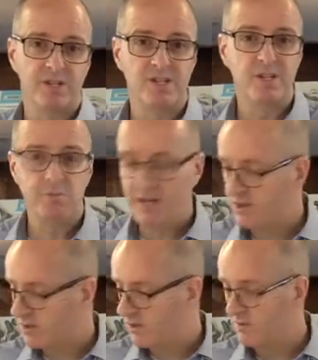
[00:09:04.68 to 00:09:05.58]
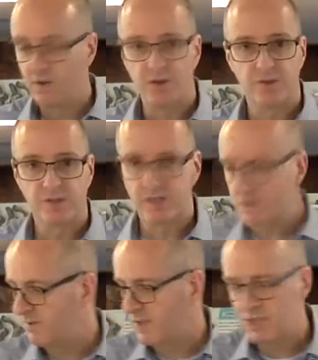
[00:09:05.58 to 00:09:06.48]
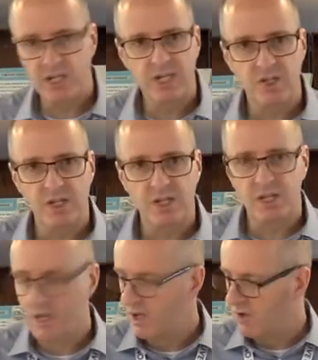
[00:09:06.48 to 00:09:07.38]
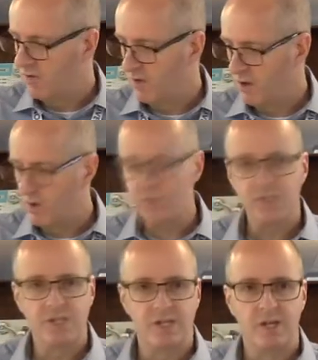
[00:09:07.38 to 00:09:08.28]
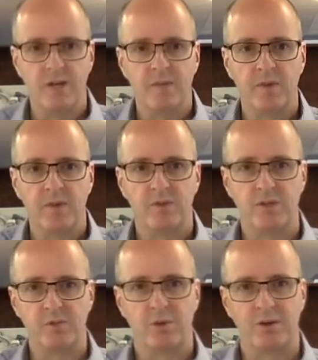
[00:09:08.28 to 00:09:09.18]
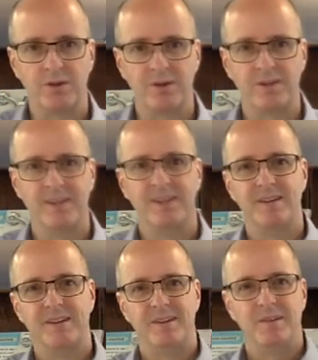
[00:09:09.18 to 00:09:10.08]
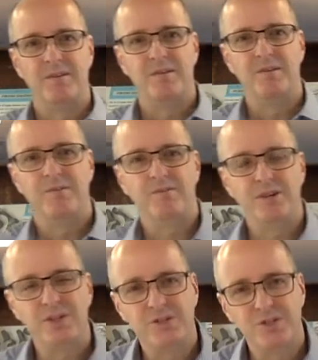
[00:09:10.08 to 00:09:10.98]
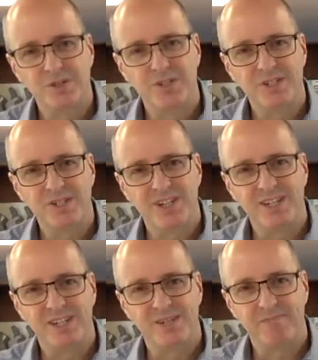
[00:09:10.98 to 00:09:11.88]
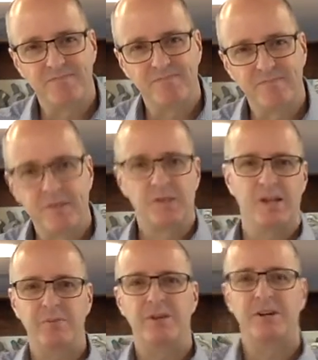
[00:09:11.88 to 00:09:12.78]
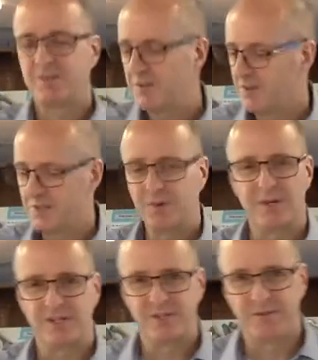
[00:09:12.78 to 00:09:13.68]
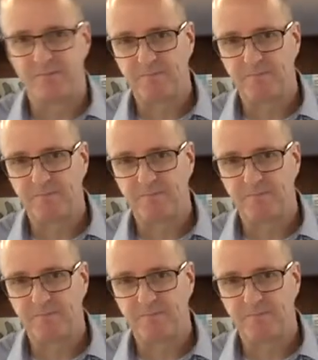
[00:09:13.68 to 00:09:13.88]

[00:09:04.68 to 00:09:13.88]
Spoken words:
is independent of velocity. So if I change the velocity of this block, friction shouldn't change. So let me ask you this question.